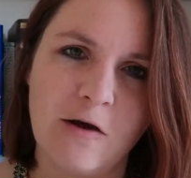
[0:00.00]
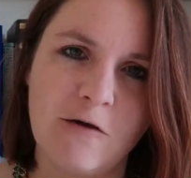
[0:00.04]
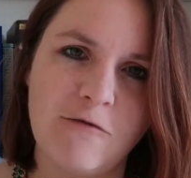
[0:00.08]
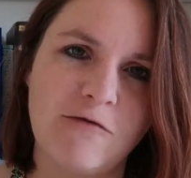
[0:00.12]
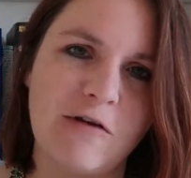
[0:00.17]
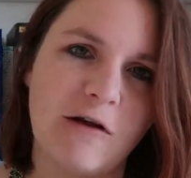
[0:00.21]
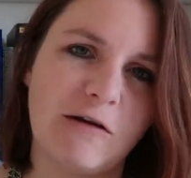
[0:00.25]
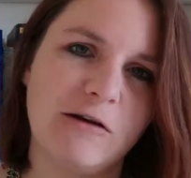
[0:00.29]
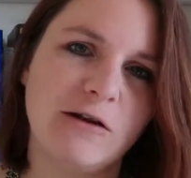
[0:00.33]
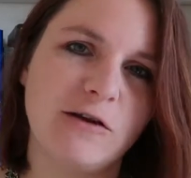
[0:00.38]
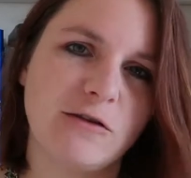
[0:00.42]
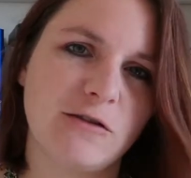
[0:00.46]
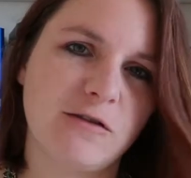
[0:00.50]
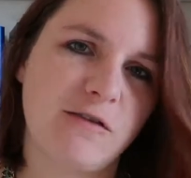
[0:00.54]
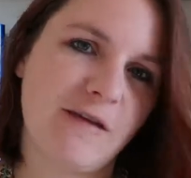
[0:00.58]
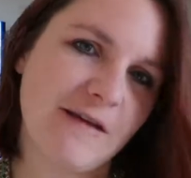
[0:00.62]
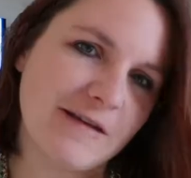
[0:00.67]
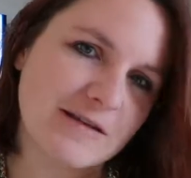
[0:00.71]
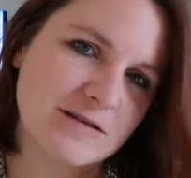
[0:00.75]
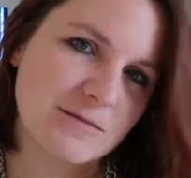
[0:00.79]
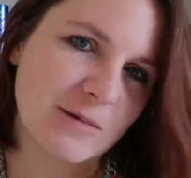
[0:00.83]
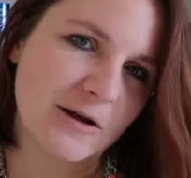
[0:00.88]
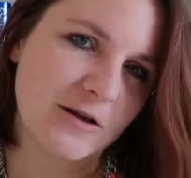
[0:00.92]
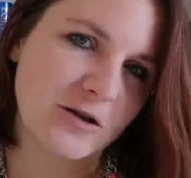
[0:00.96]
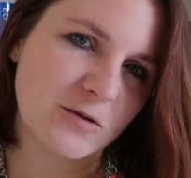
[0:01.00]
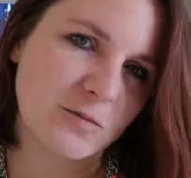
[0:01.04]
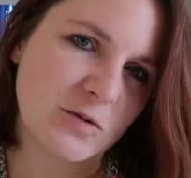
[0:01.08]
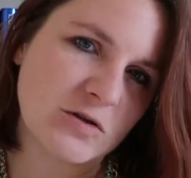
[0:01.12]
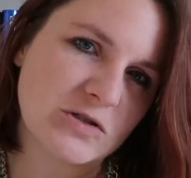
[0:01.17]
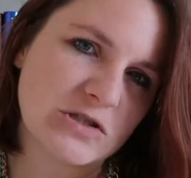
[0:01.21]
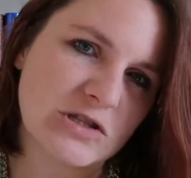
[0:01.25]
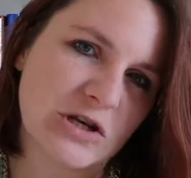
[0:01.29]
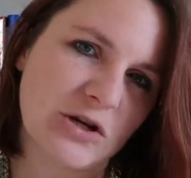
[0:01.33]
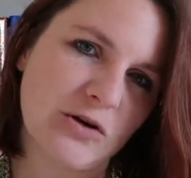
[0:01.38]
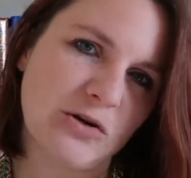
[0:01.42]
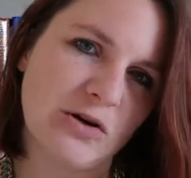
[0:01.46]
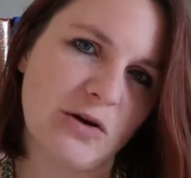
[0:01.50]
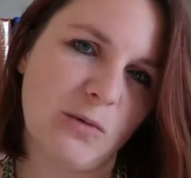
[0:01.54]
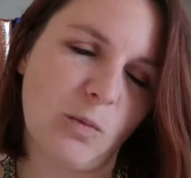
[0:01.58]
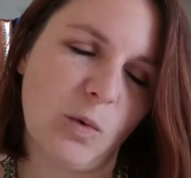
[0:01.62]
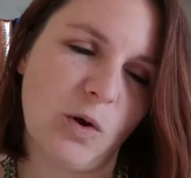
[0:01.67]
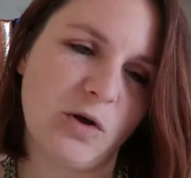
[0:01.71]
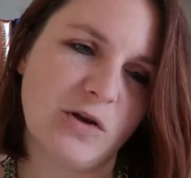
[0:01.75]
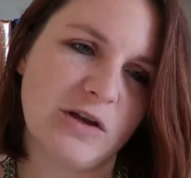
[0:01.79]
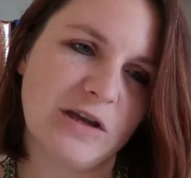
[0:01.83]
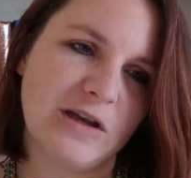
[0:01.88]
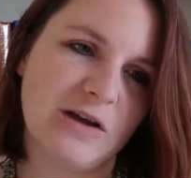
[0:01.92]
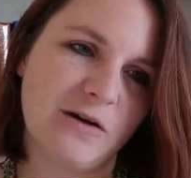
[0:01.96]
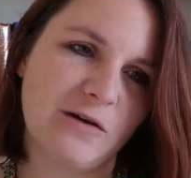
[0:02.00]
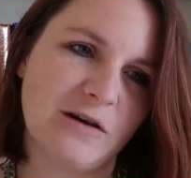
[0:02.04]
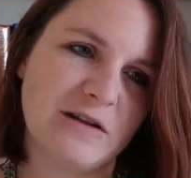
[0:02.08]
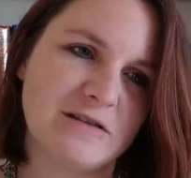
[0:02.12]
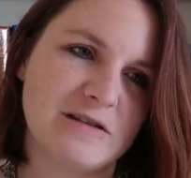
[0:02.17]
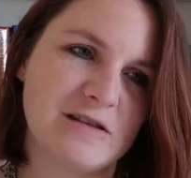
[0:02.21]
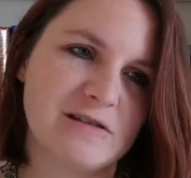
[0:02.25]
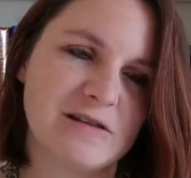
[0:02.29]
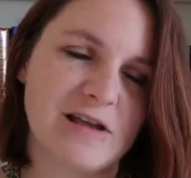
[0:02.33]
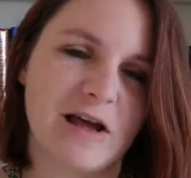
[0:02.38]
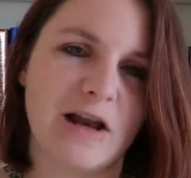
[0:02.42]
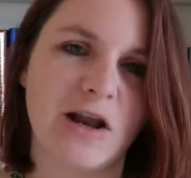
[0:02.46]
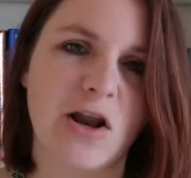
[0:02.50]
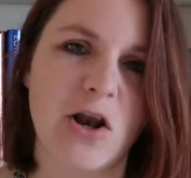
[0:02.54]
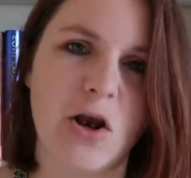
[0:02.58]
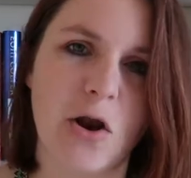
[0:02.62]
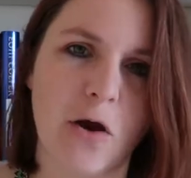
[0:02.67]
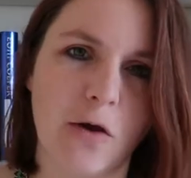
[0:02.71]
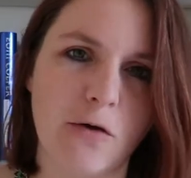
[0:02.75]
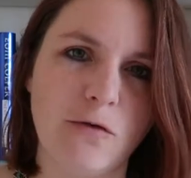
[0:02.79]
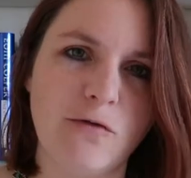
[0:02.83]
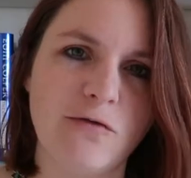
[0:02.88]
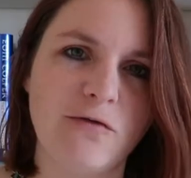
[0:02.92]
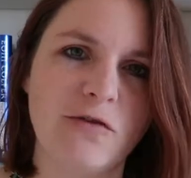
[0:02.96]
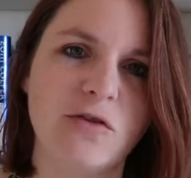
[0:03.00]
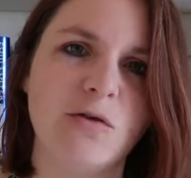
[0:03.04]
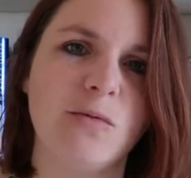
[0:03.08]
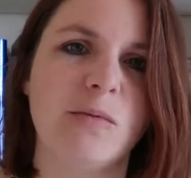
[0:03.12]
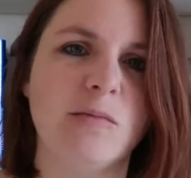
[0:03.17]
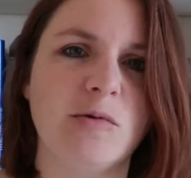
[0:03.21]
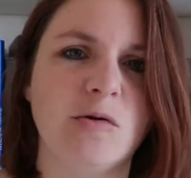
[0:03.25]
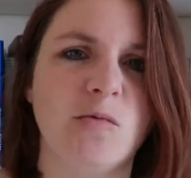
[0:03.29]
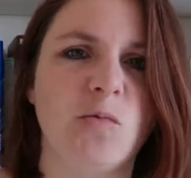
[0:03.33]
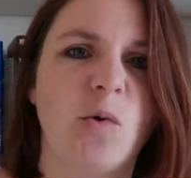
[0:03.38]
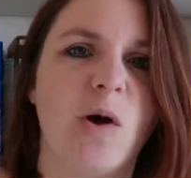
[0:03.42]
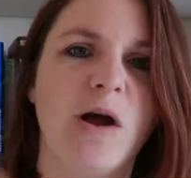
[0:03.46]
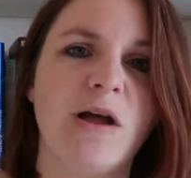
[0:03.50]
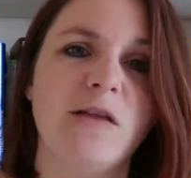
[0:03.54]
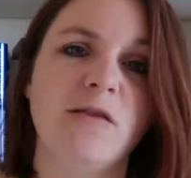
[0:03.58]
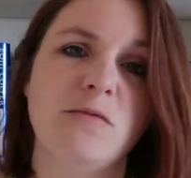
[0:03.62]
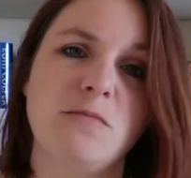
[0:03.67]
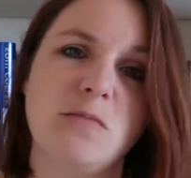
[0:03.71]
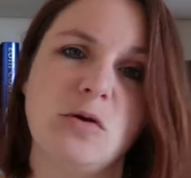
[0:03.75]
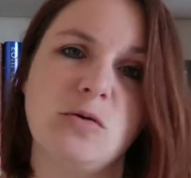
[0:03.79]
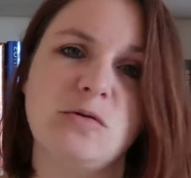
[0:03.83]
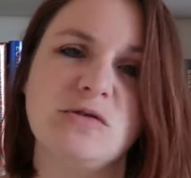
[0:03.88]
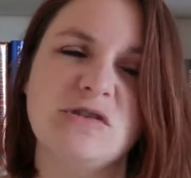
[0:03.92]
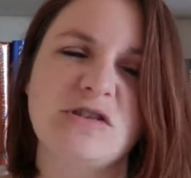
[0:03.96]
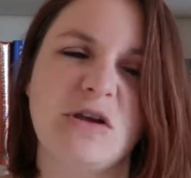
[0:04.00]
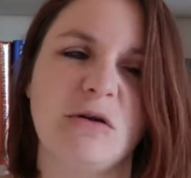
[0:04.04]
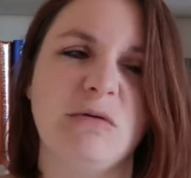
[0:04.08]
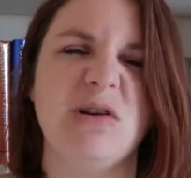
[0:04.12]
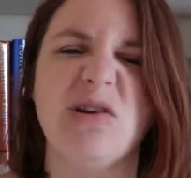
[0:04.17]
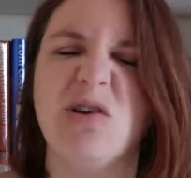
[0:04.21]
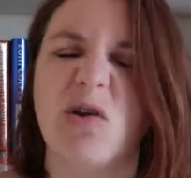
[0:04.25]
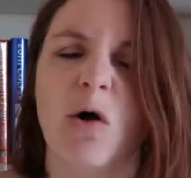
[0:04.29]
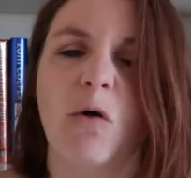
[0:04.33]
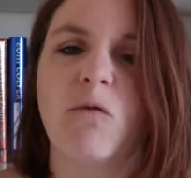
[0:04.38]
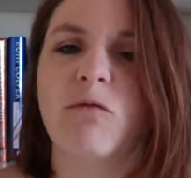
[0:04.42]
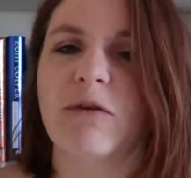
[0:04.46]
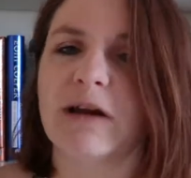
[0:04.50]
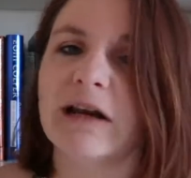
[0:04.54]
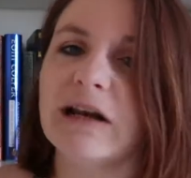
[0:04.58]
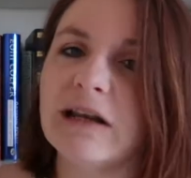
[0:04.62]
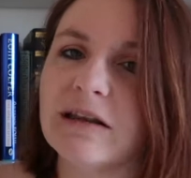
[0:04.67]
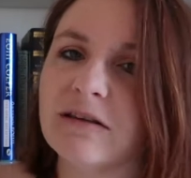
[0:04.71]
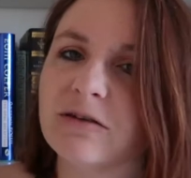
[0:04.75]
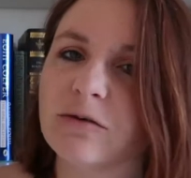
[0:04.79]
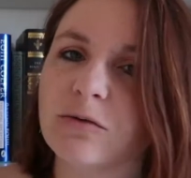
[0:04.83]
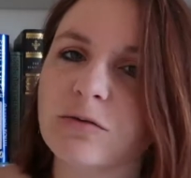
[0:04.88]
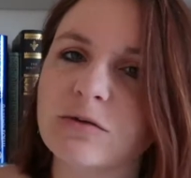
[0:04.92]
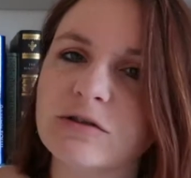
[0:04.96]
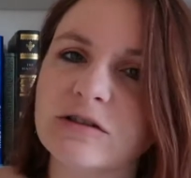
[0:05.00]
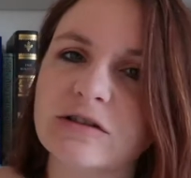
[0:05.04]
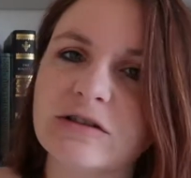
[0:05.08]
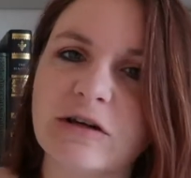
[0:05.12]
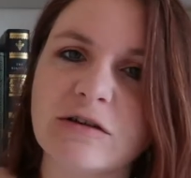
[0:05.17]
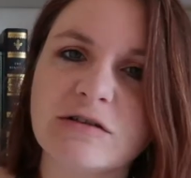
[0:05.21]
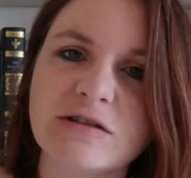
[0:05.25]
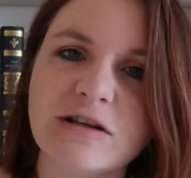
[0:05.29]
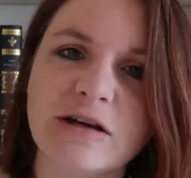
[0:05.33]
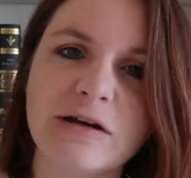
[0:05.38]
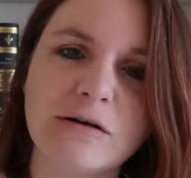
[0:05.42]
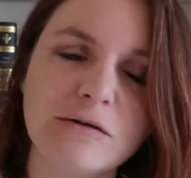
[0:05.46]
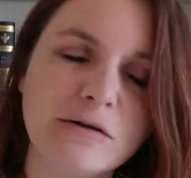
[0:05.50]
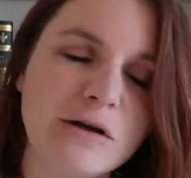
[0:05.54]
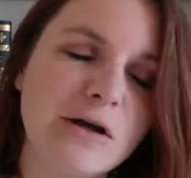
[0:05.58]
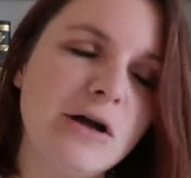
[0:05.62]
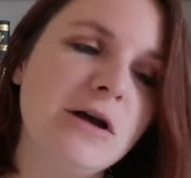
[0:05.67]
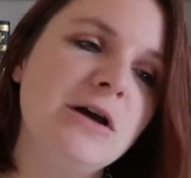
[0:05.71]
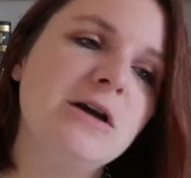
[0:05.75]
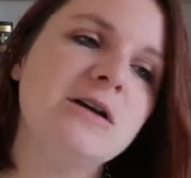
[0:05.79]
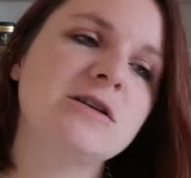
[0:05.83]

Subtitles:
very good things about The Moonstone, and Wilkie Collins is kind of known for The Woman in White and The Moonstone and not really The Haunted Hotel,